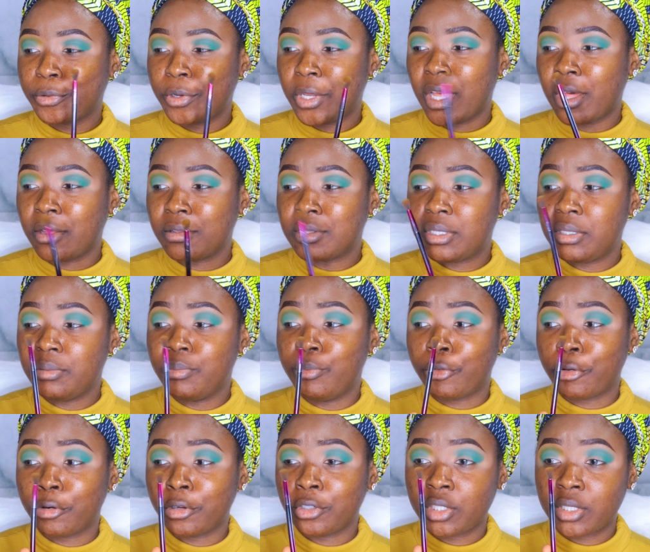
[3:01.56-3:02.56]
Royalty
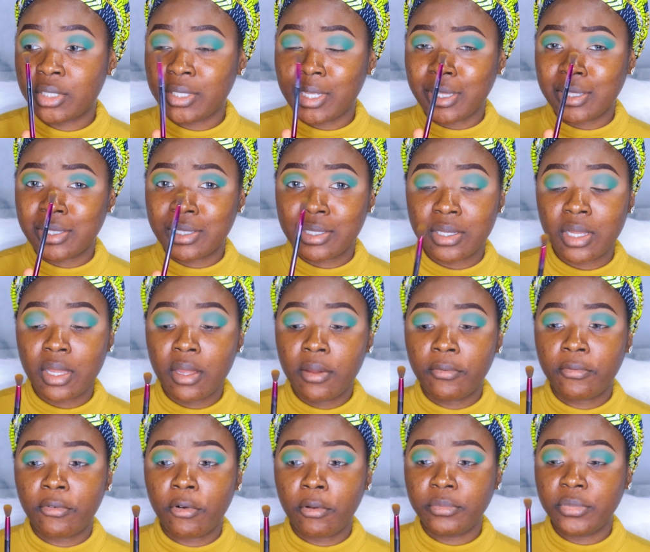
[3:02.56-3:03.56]
brush set
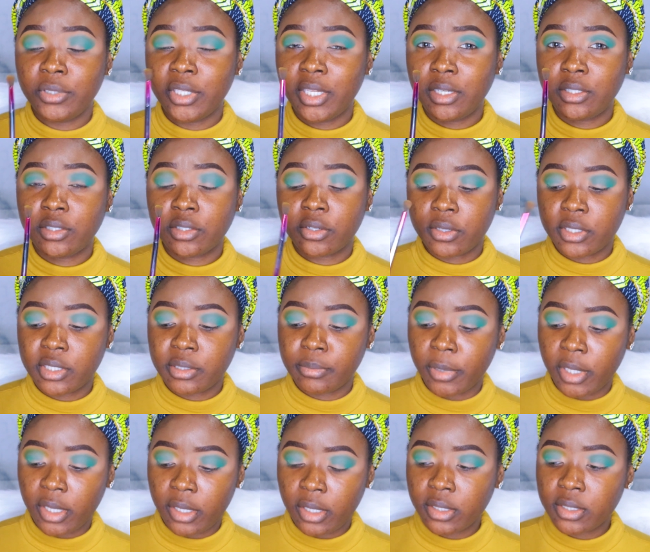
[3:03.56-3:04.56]
from BH
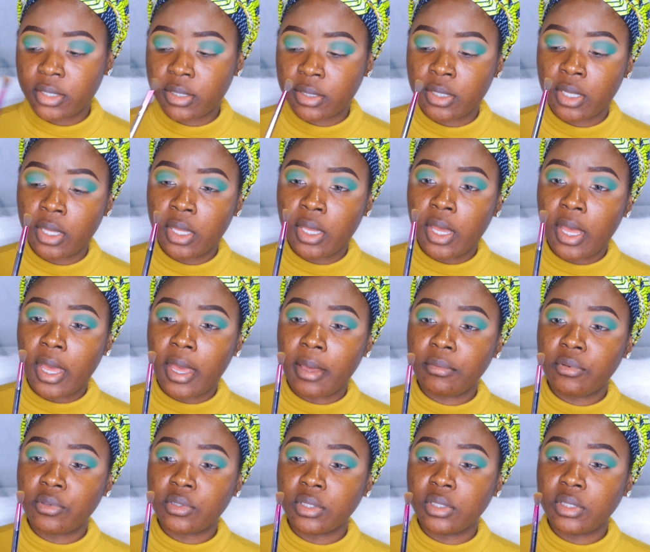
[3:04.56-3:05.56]
Cosmetics.
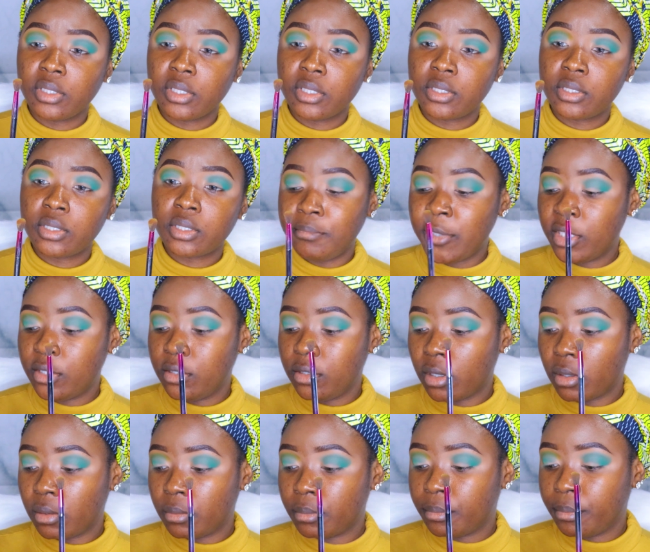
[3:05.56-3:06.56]
I'm using this
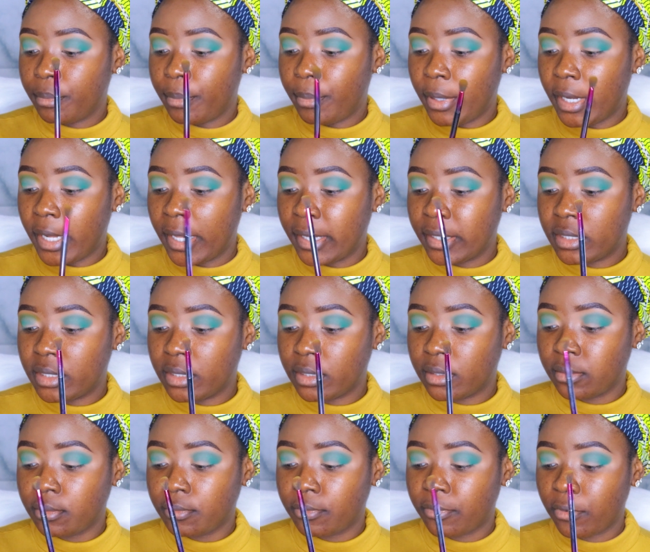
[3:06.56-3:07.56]
medium
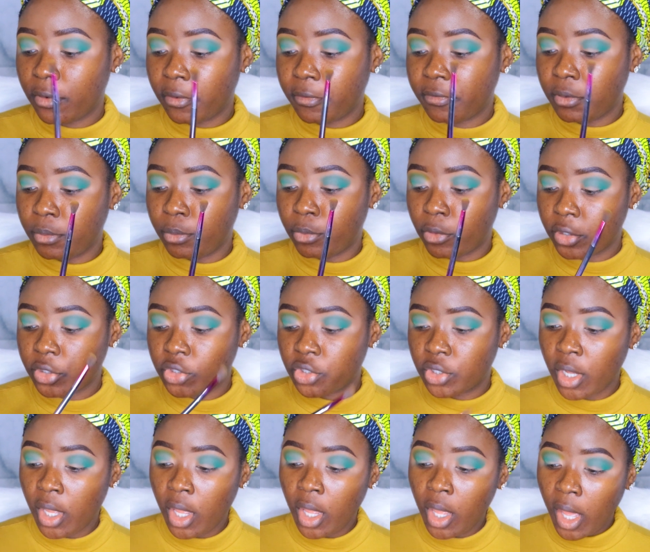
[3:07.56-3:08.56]
blending fluffy
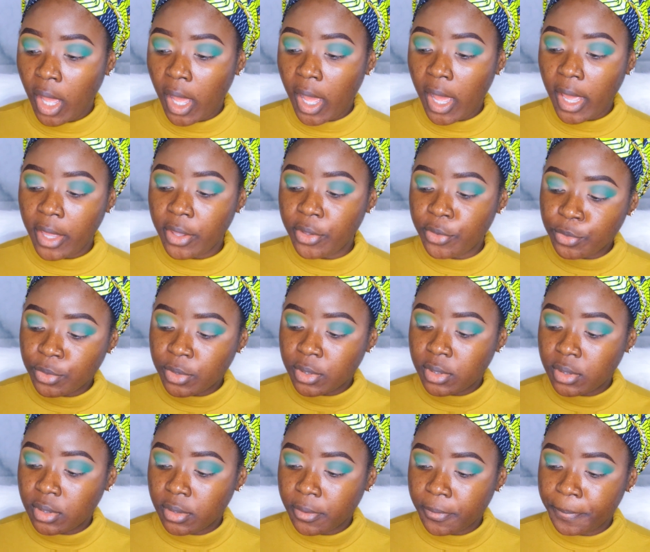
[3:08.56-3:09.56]
brush. I
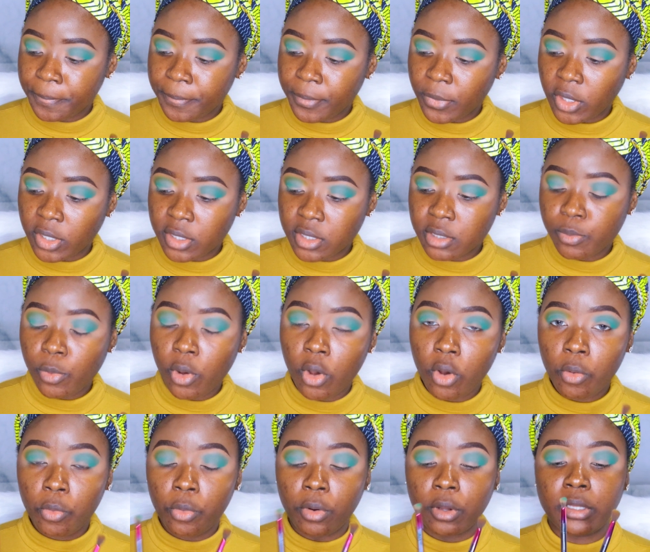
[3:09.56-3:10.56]
used the
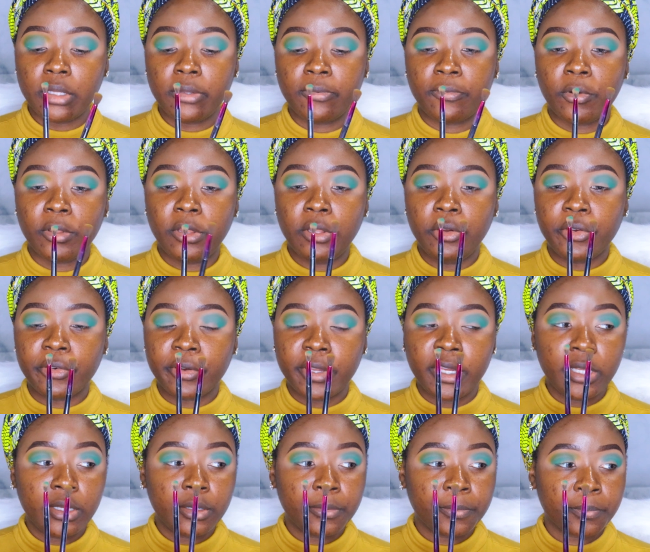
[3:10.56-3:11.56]
small one for the
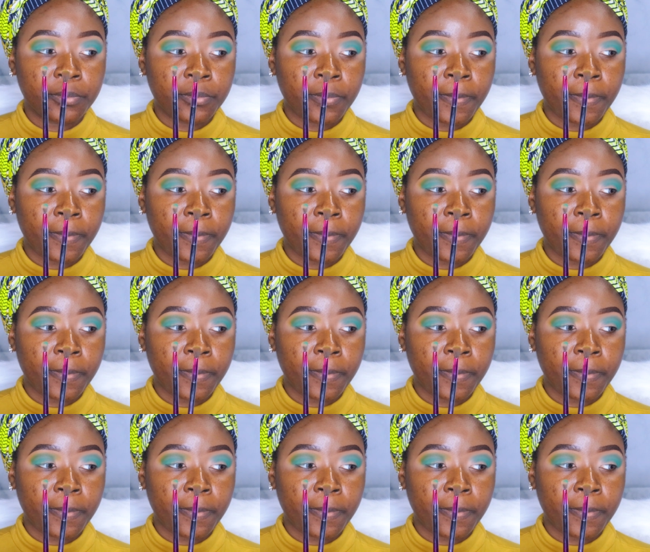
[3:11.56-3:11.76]
green